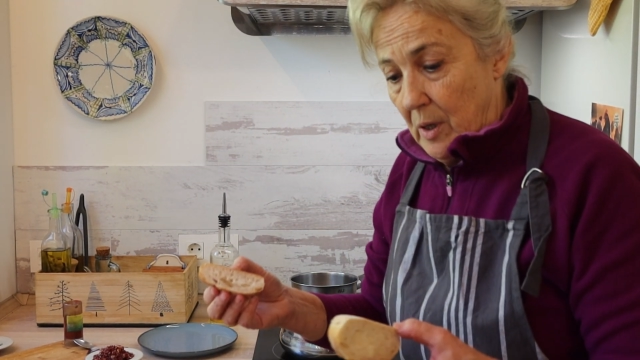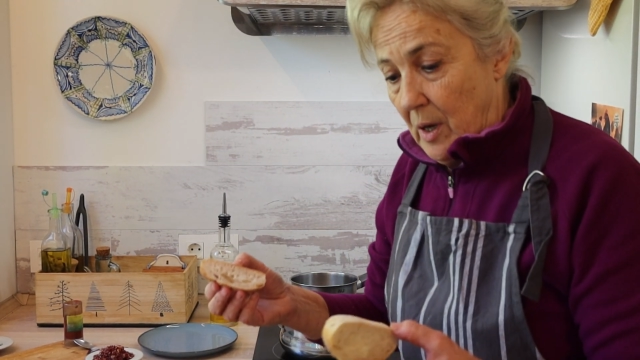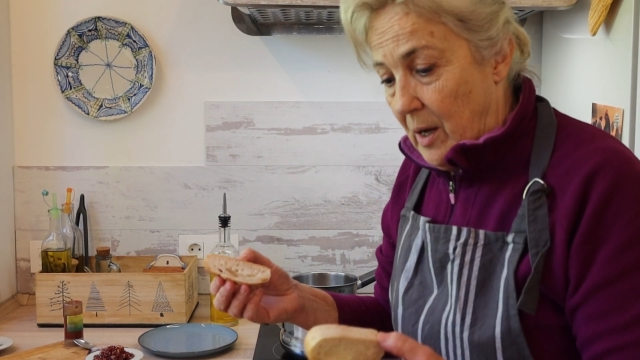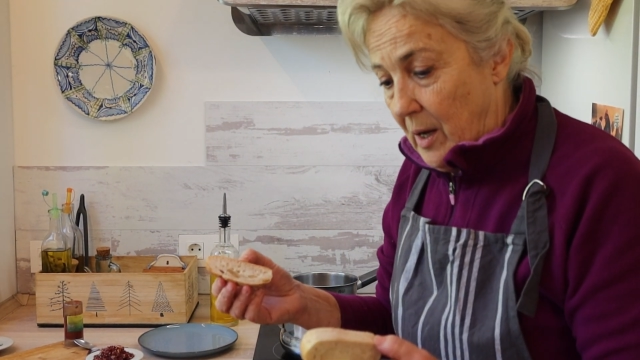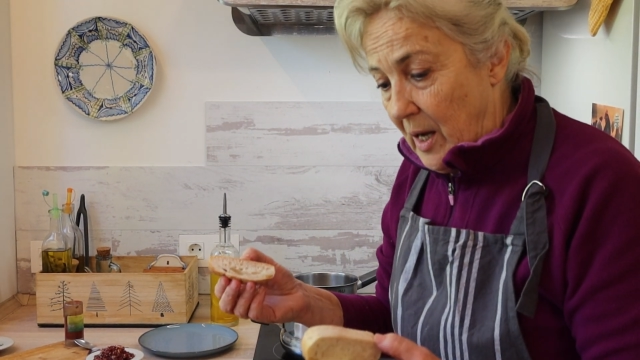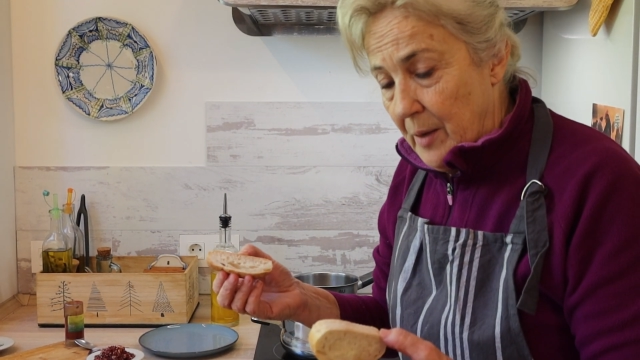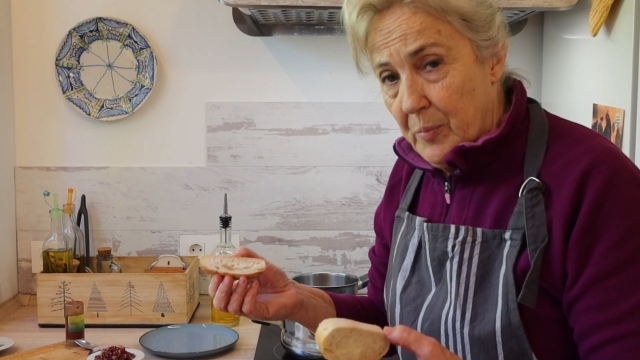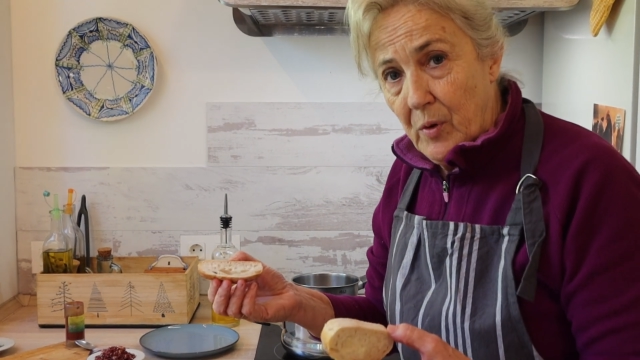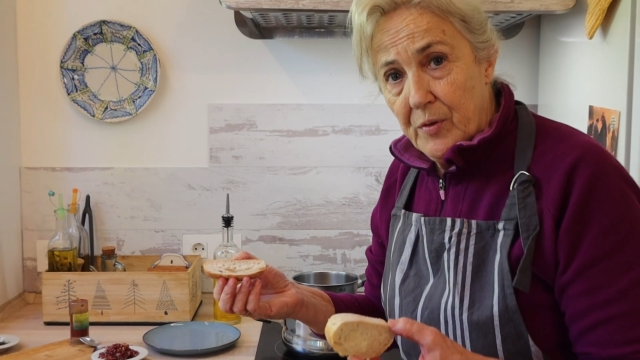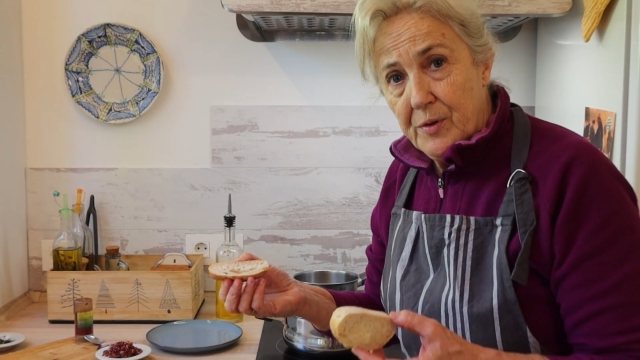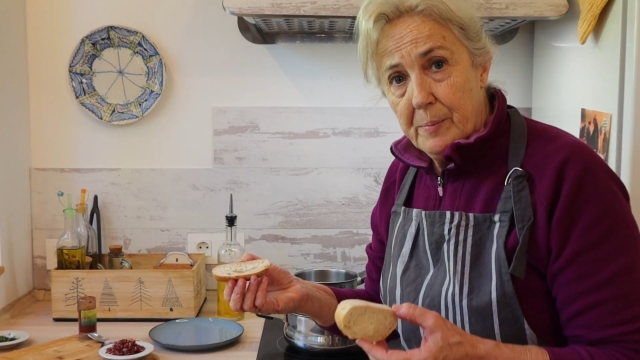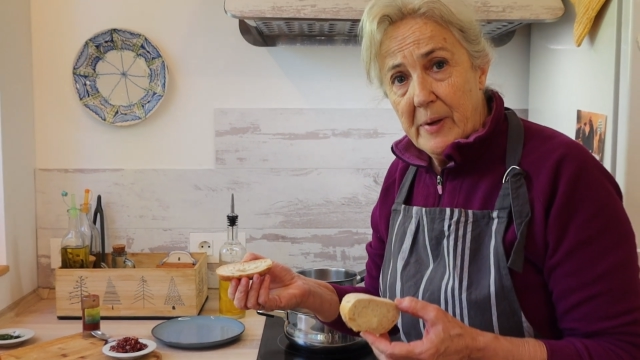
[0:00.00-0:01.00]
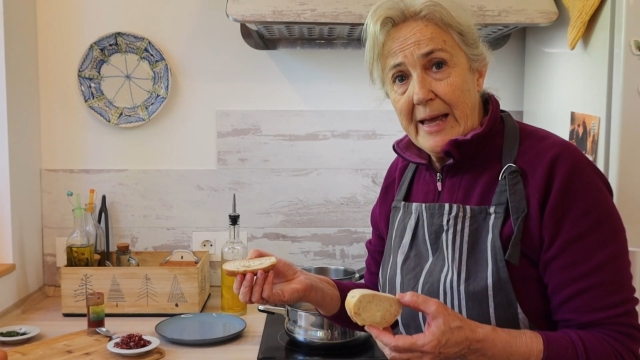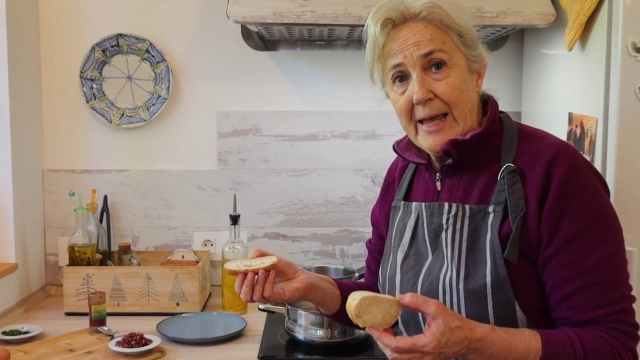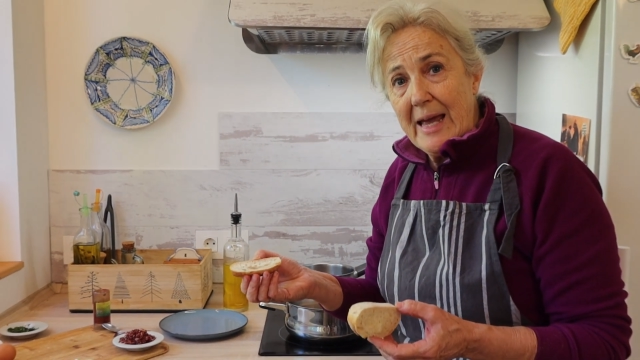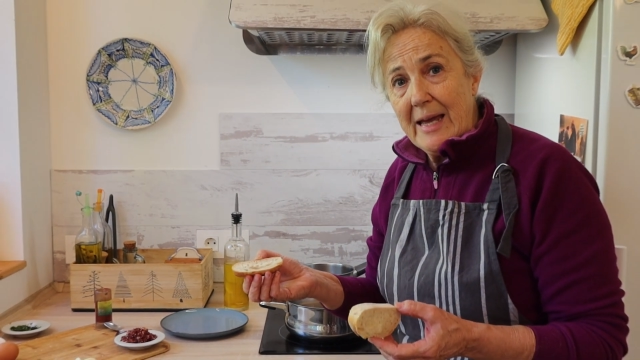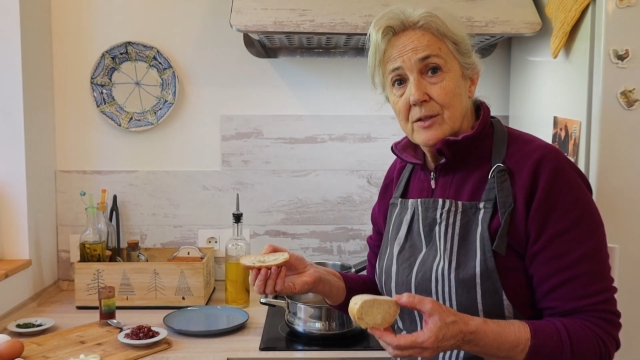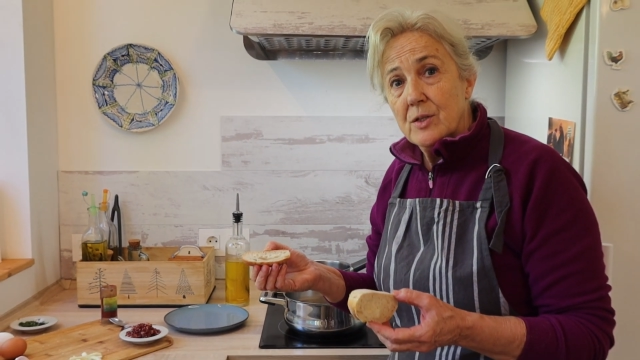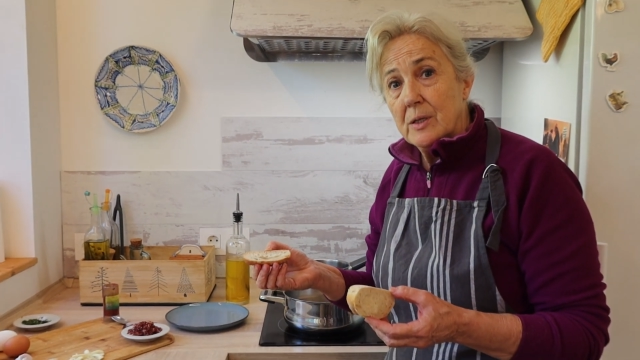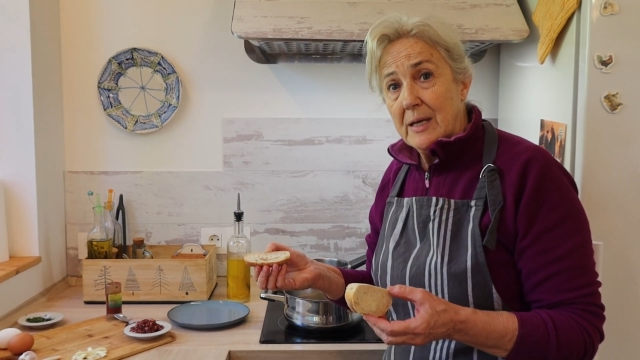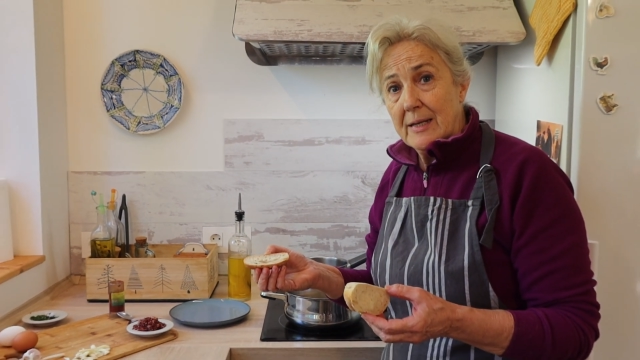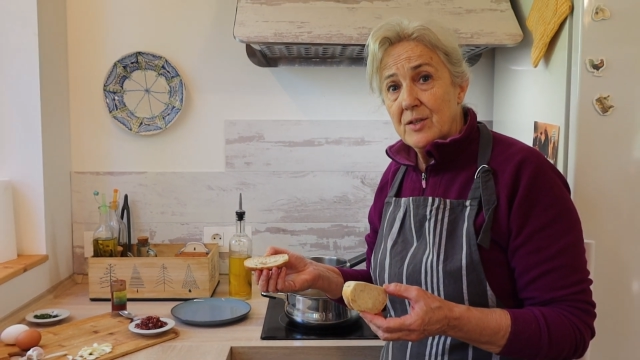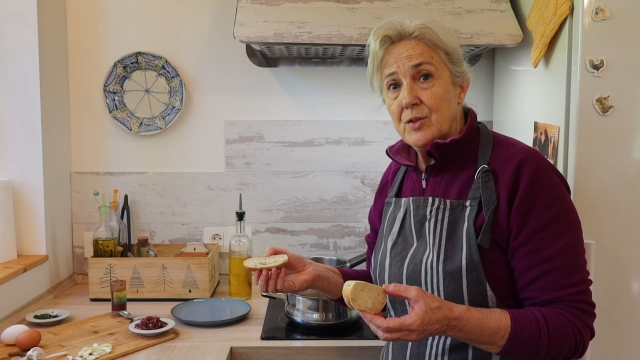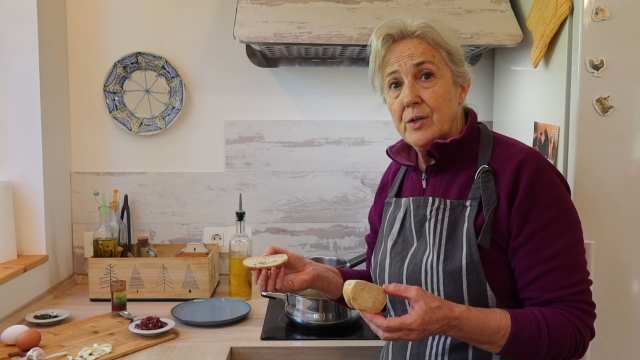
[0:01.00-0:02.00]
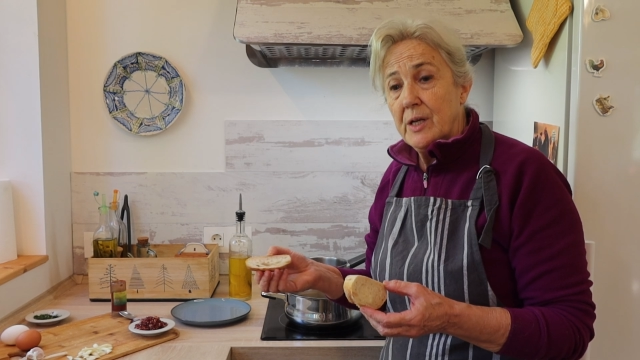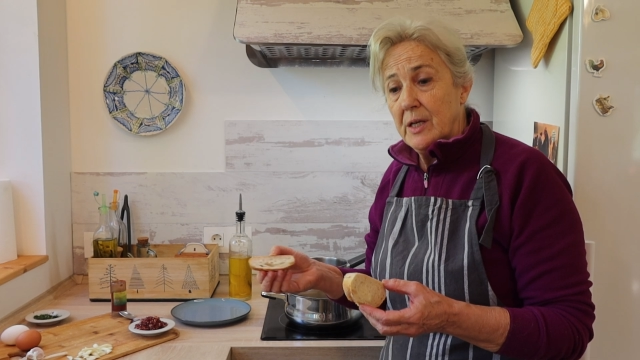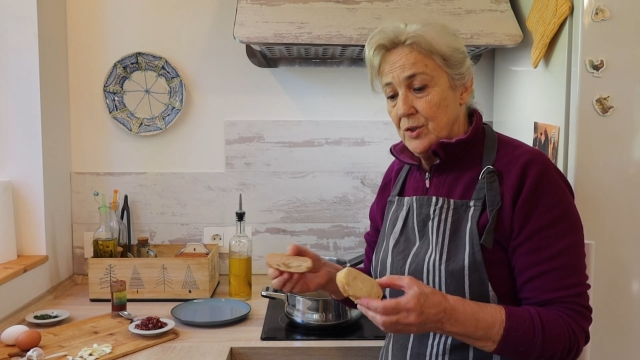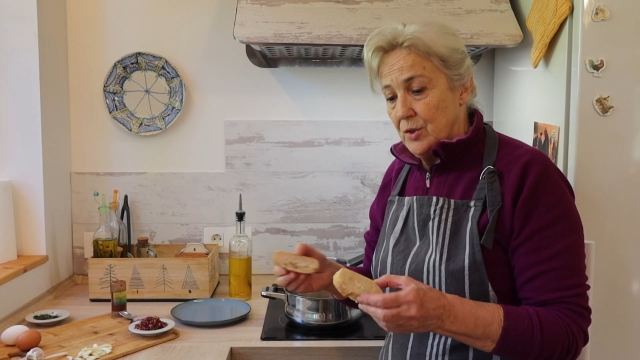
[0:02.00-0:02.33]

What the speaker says: I bought the baguette yesterday,